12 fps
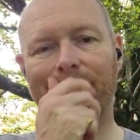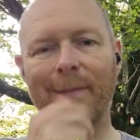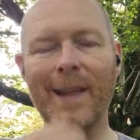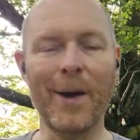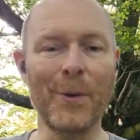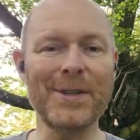
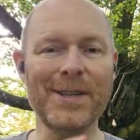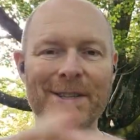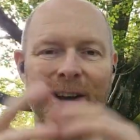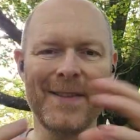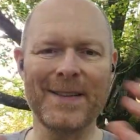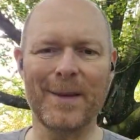I wanted to
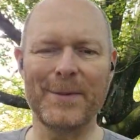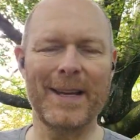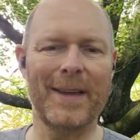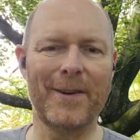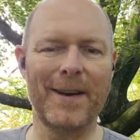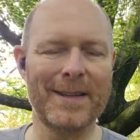tie this up
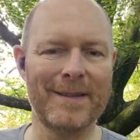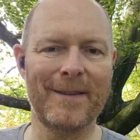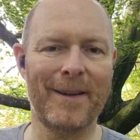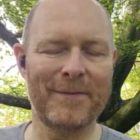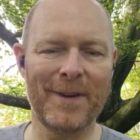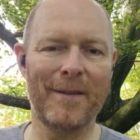together, and
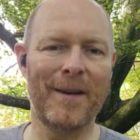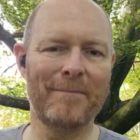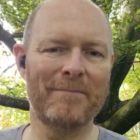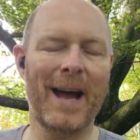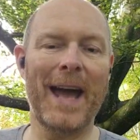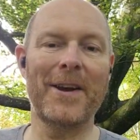I
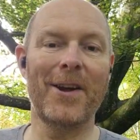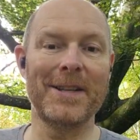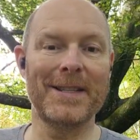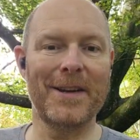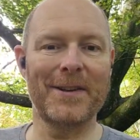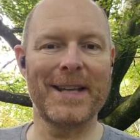had an
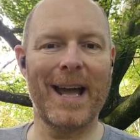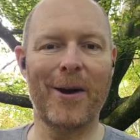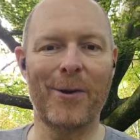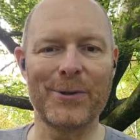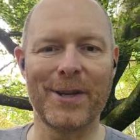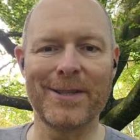idea as to how
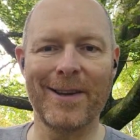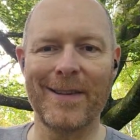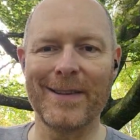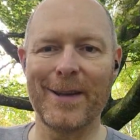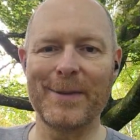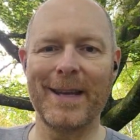I was going to tie
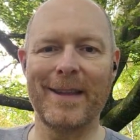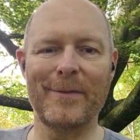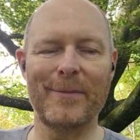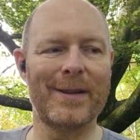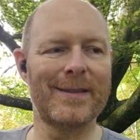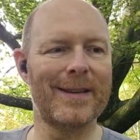this up together,
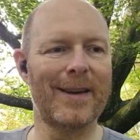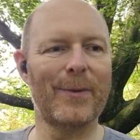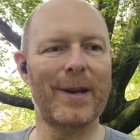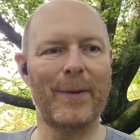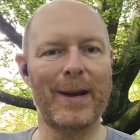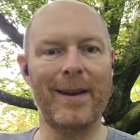but
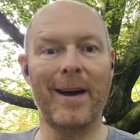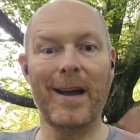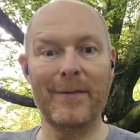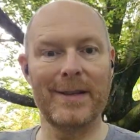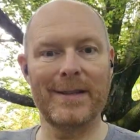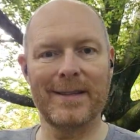when I went
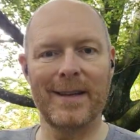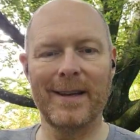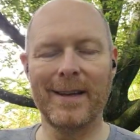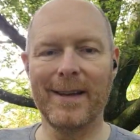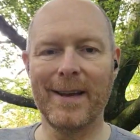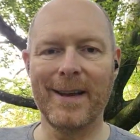live,
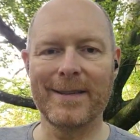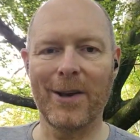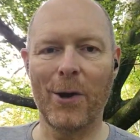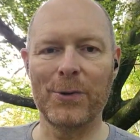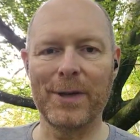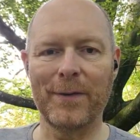it's a
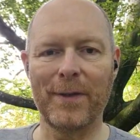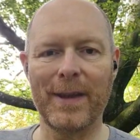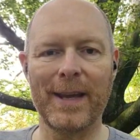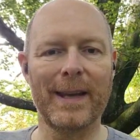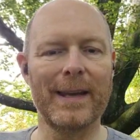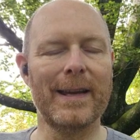whole different
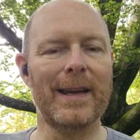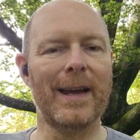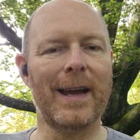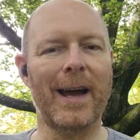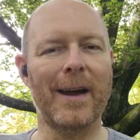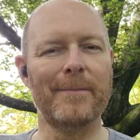thing.
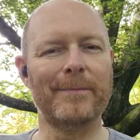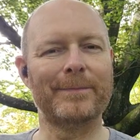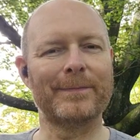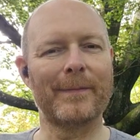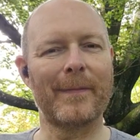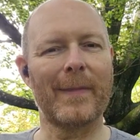
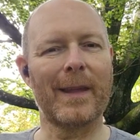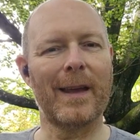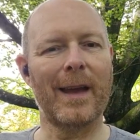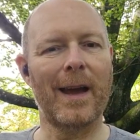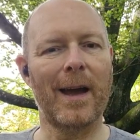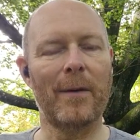
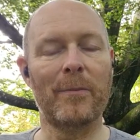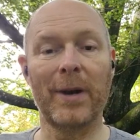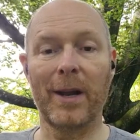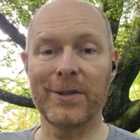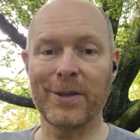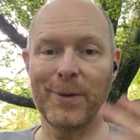But
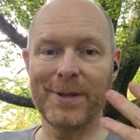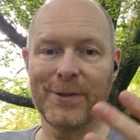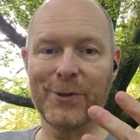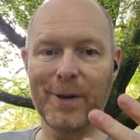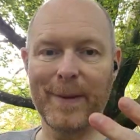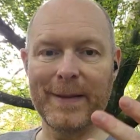because I wanted to
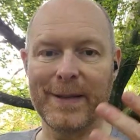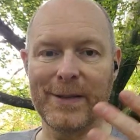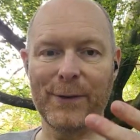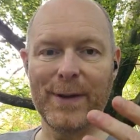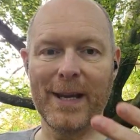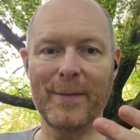talk about these
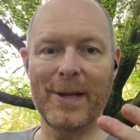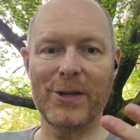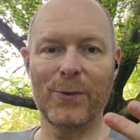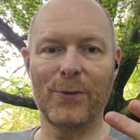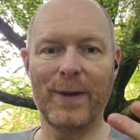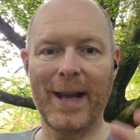3
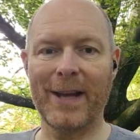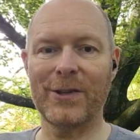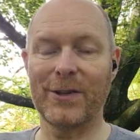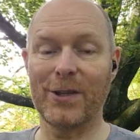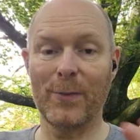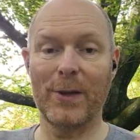habitual
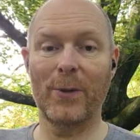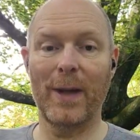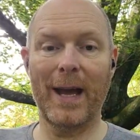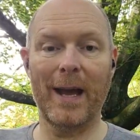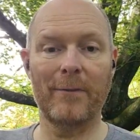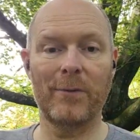reactions that we all
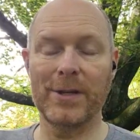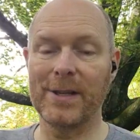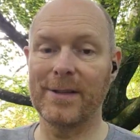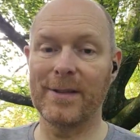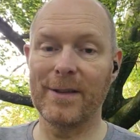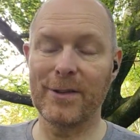have, which
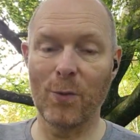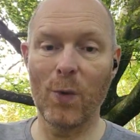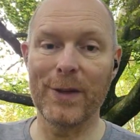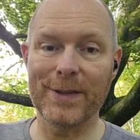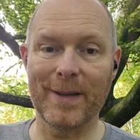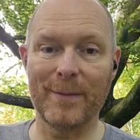is to
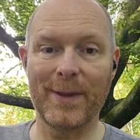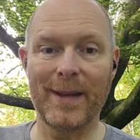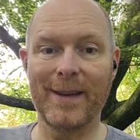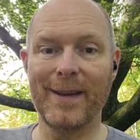want something,